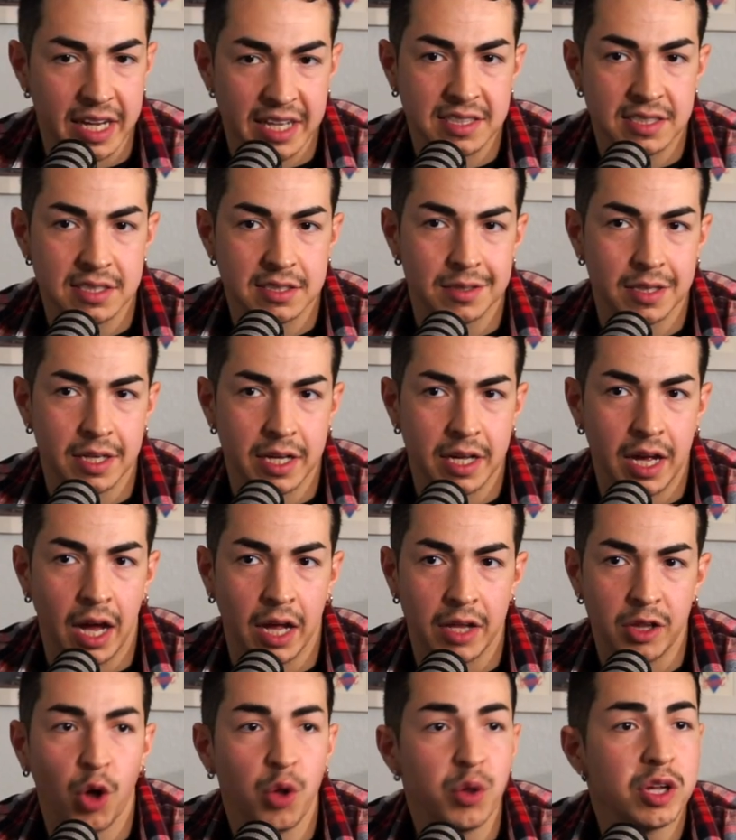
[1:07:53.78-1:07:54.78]
it's uh,
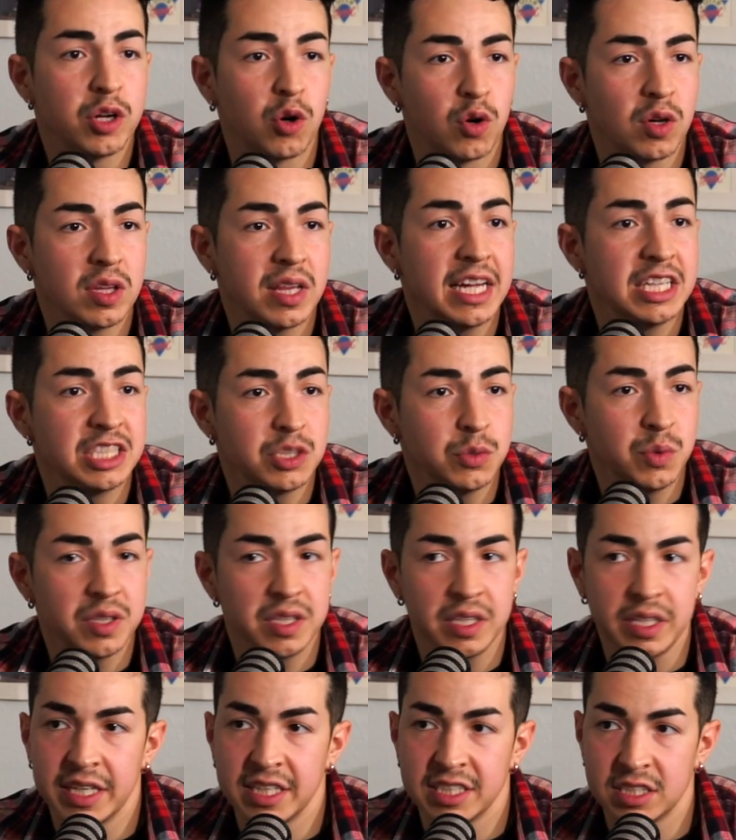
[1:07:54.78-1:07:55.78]
the only correlation with
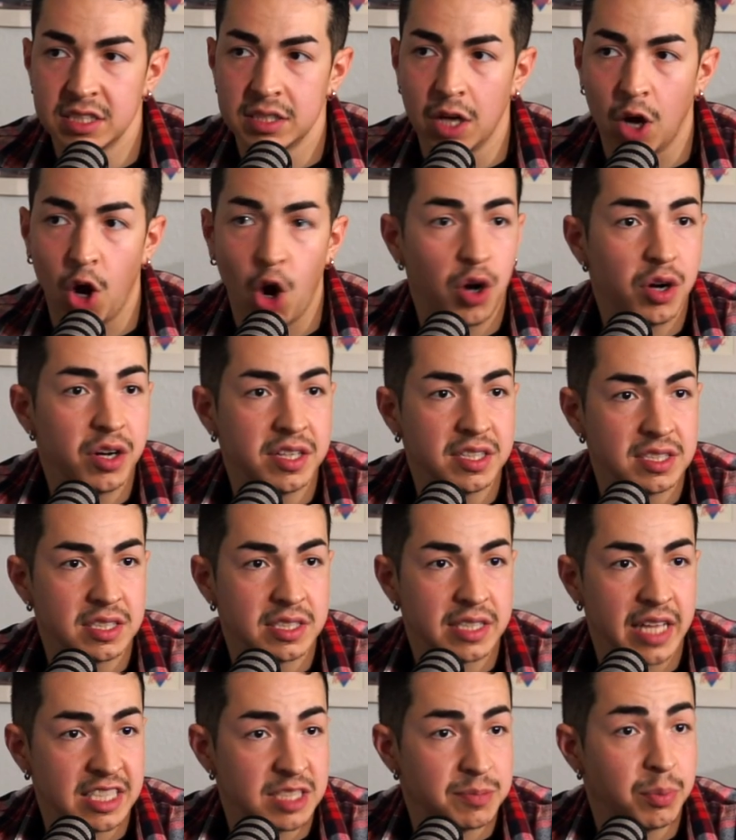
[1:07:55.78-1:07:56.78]
it is the artist
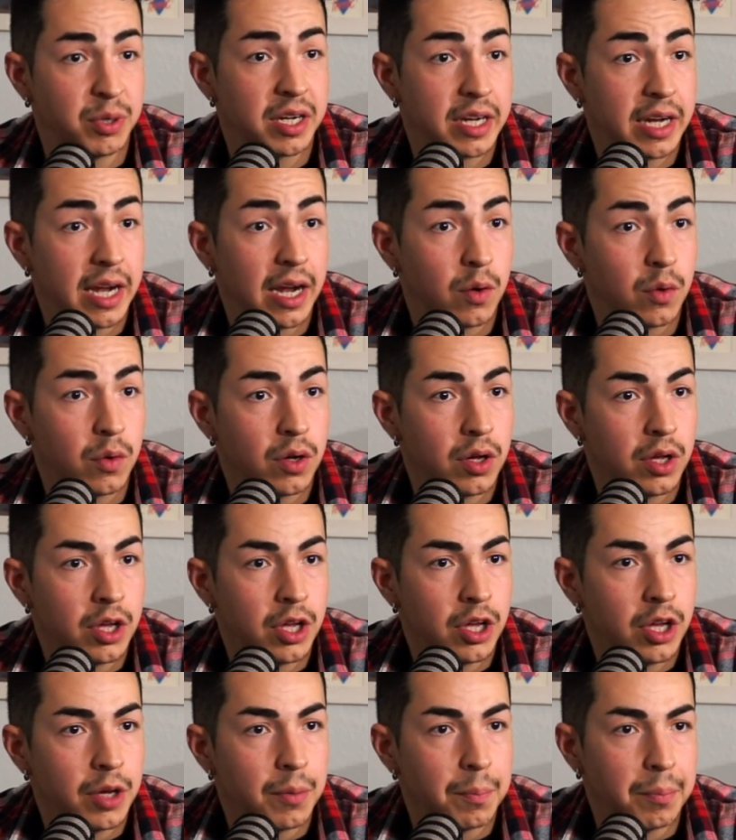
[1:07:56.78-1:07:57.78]
that's put it out
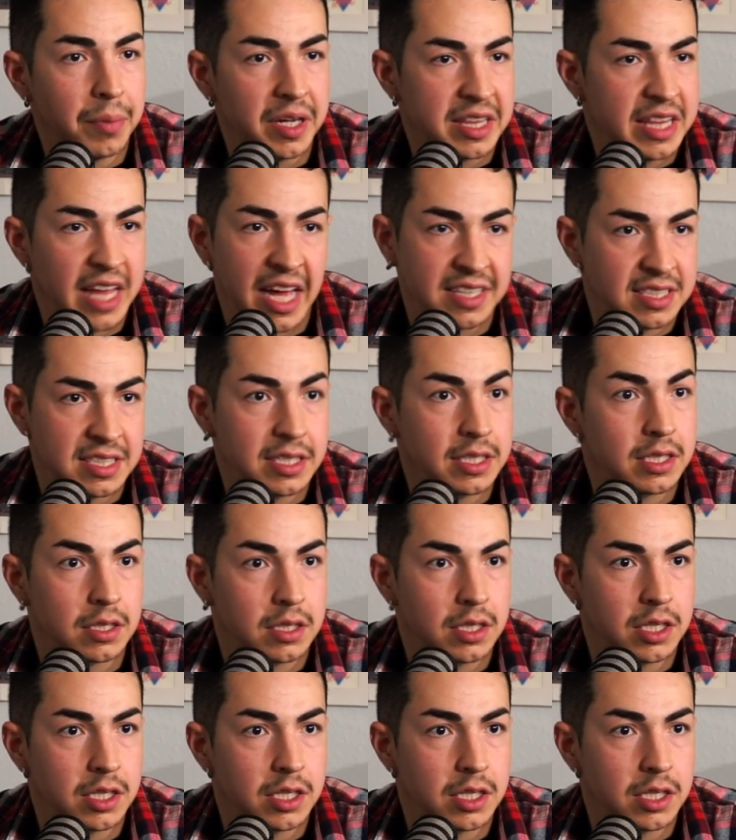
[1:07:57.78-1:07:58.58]
but that's it.